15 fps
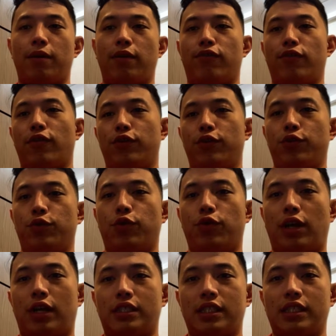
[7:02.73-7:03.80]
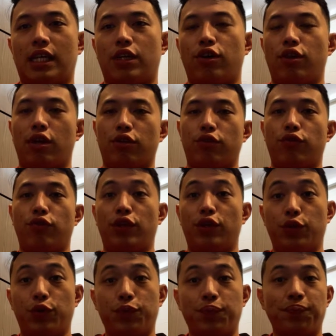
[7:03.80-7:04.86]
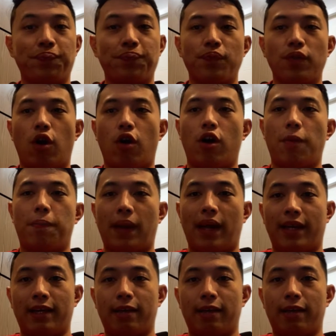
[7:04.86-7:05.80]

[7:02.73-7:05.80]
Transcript: If not, your license are not allowed to renew or apply.